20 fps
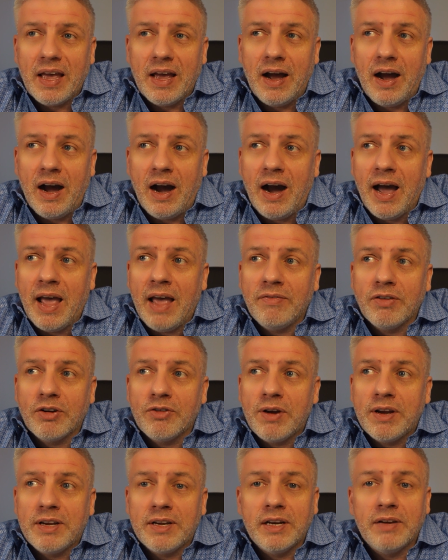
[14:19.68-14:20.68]
I have a
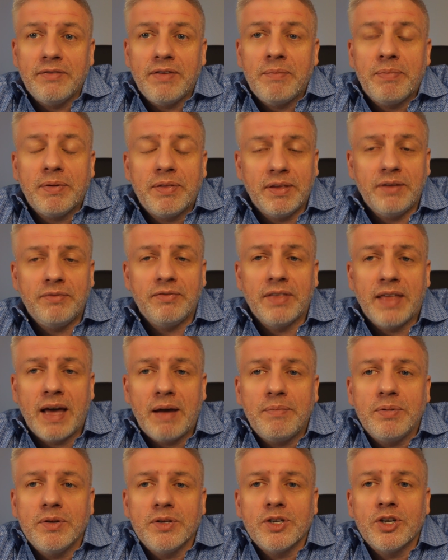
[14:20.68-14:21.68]
great deal of empathy for
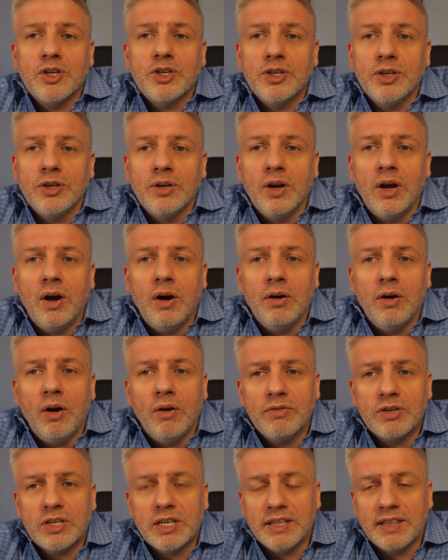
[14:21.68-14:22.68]
that position.
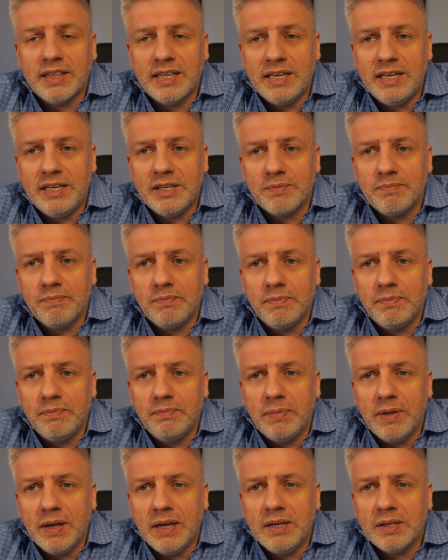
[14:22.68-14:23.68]
Obviously,
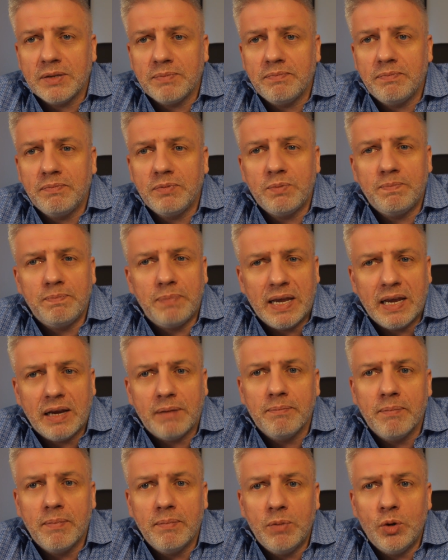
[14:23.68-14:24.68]
these
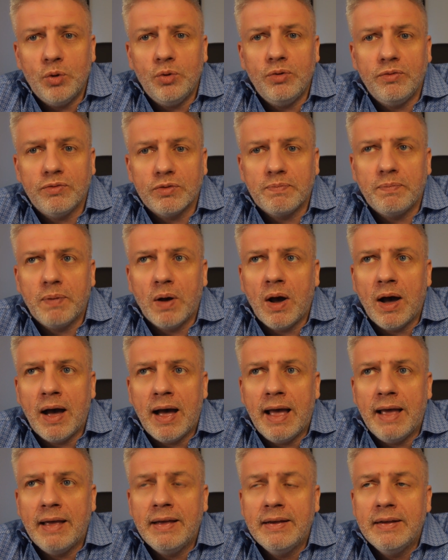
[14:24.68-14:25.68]
big moves
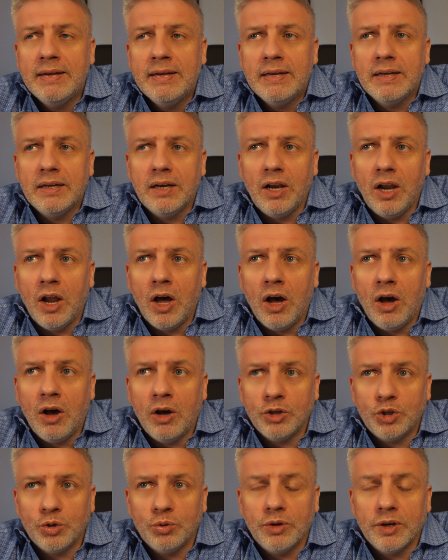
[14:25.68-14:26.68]
by
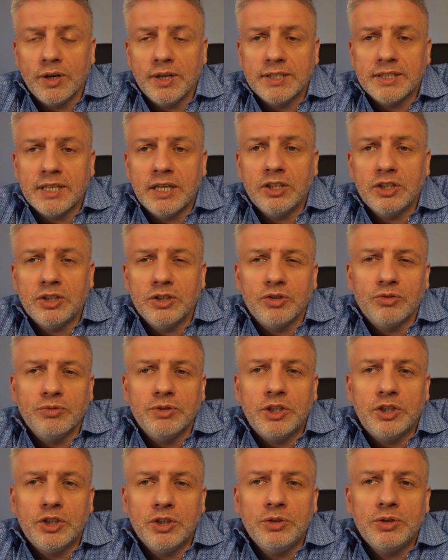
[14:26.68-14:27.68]
large organizations
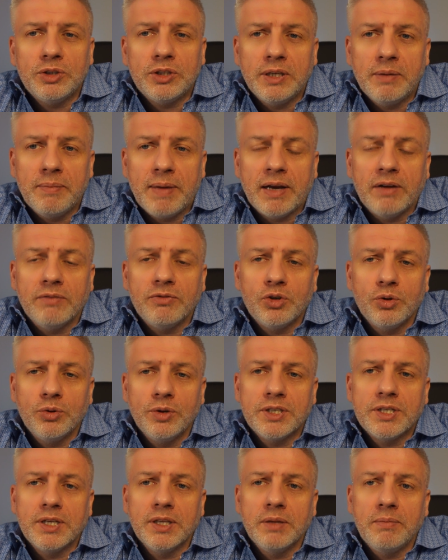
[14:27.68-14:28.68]
reduce the amount of
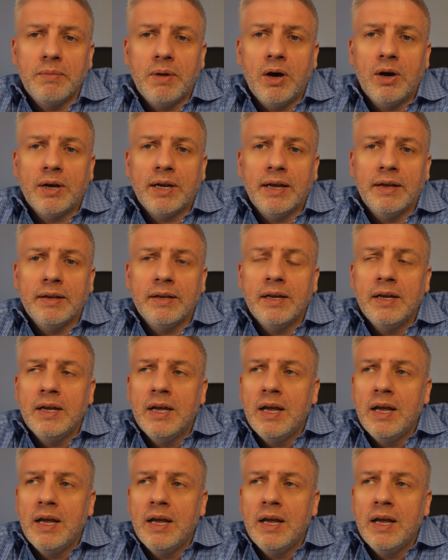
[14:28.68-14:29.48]
choice in the market.